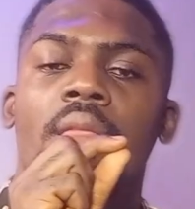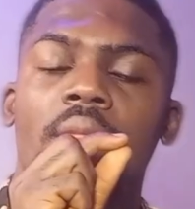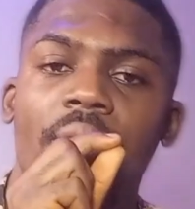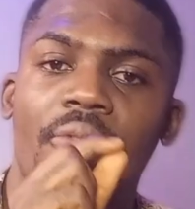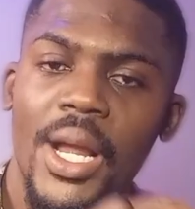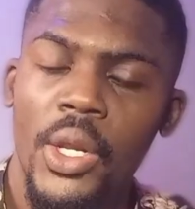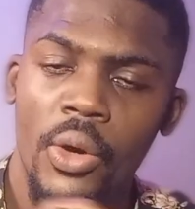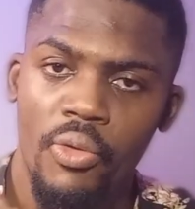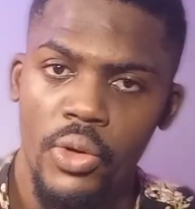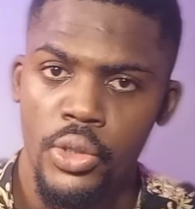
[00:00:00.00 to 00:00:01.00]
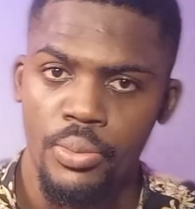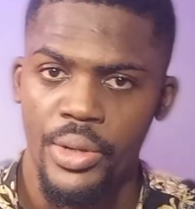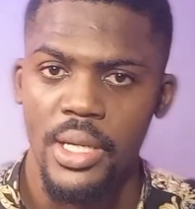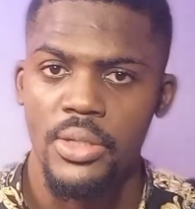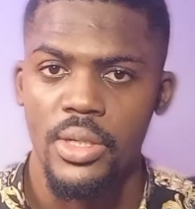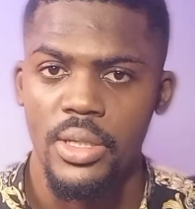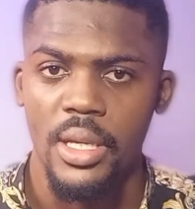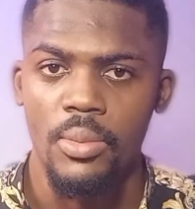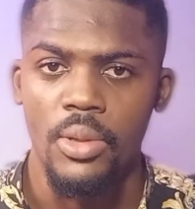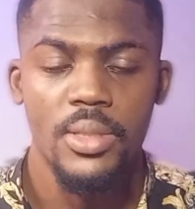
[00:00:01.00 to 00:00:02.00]
The value of what you bring into the
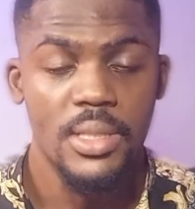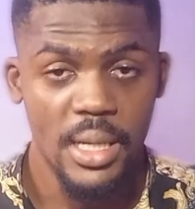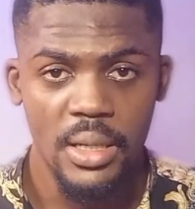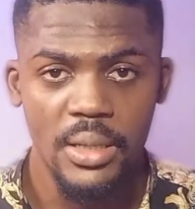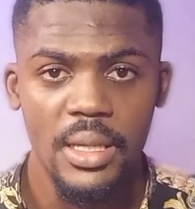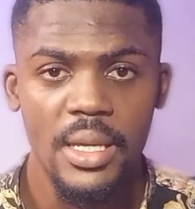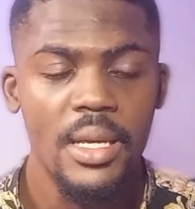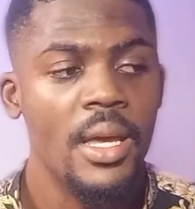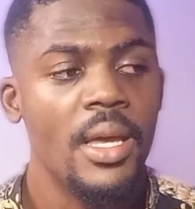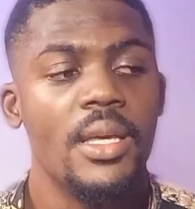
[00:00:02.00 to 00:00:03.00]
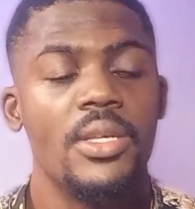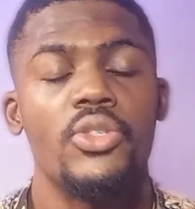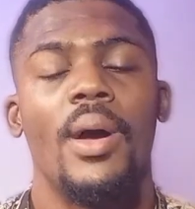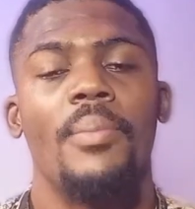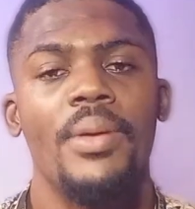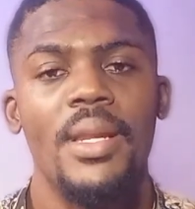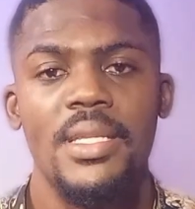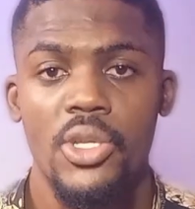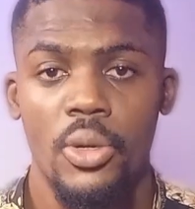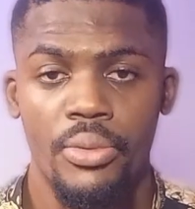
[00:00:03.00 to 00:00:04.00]
table. Secondly, is your
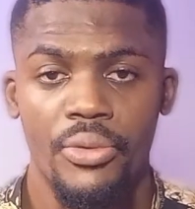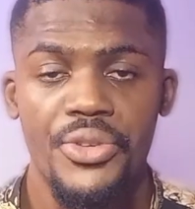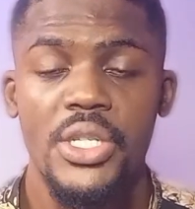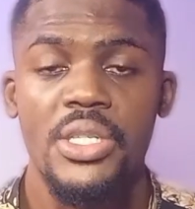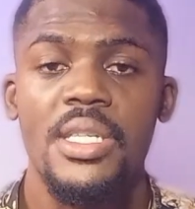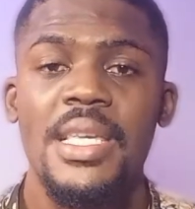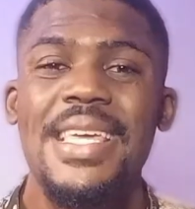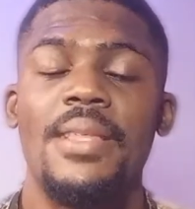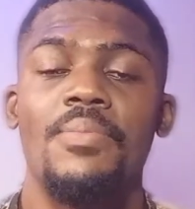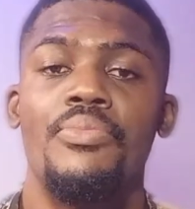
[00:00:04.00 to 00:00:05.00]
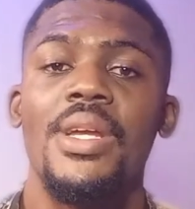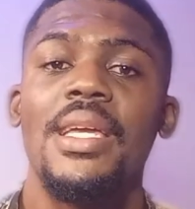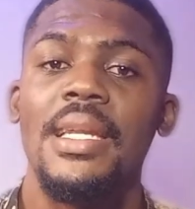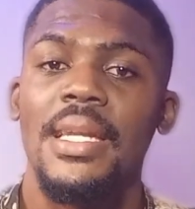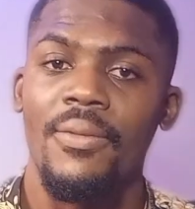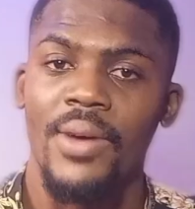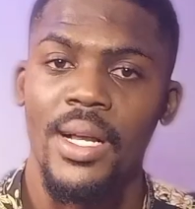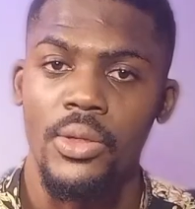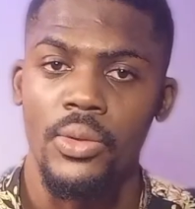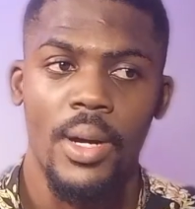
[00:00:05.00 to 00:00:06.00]
ability, your proficiency in bringing that
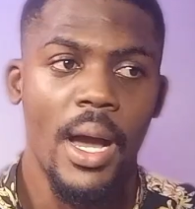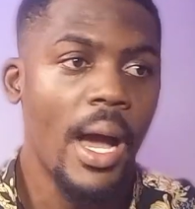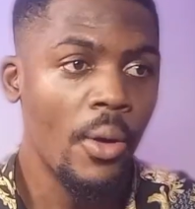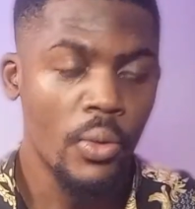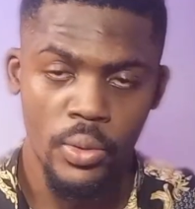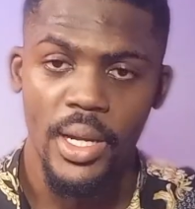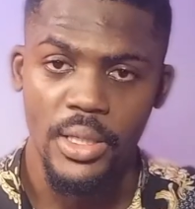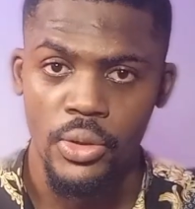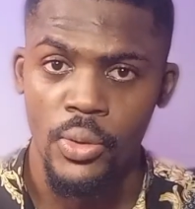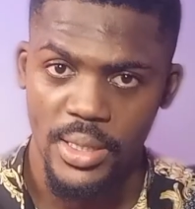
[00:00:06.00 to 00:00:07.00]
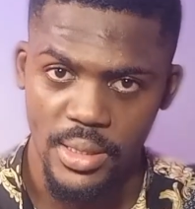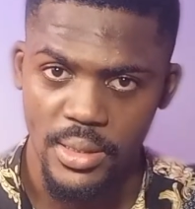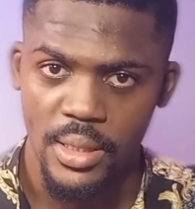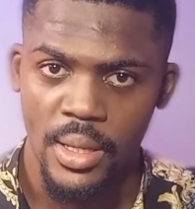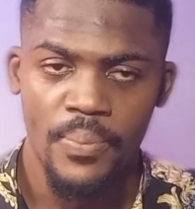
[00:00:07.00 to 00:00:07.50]
value. How good are you at it?